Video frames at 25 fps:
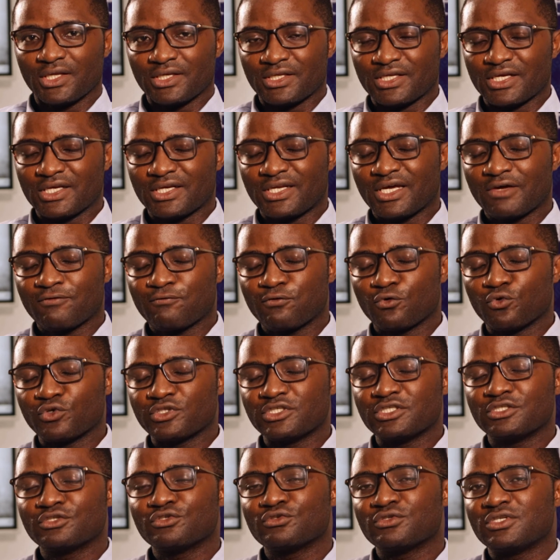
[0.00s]
Then that
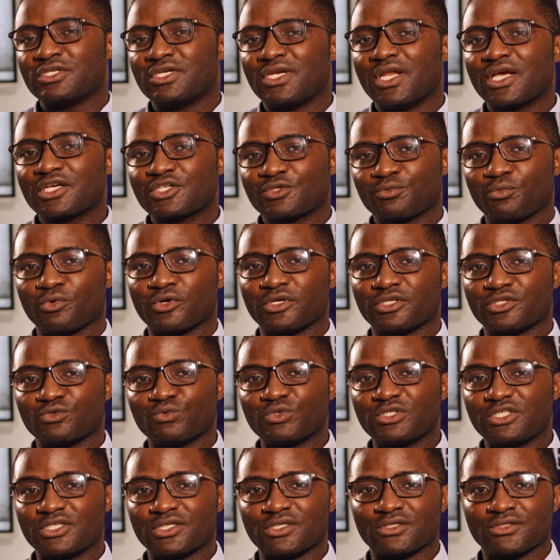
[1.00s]
flows into the next point,
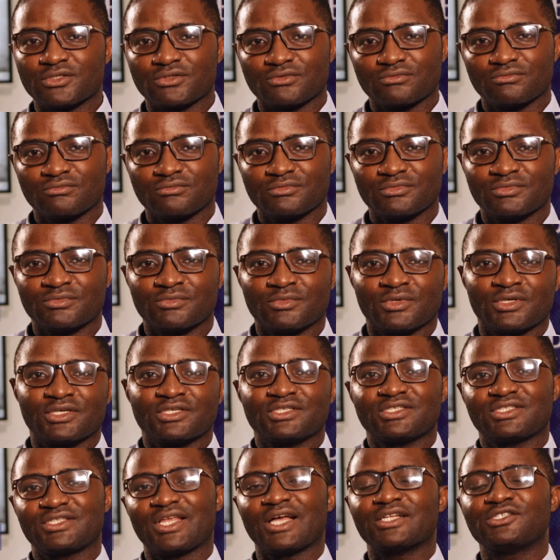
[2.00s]
which is
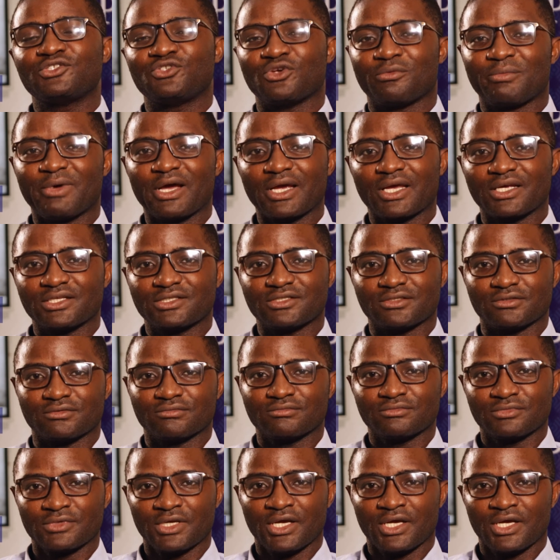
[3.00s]
start your marketing,